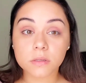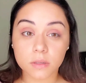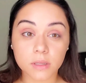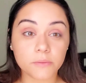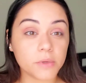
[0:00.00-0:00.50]

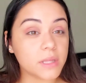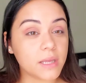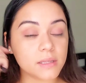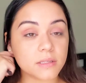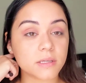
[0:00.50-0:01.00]
And I really
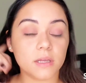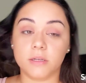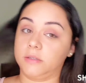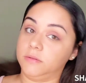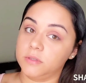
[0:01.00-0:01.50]
like this
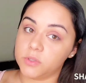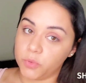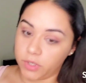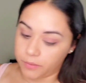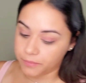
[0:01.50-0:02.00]
color. It's
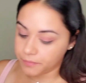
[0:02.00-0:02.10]
pretty.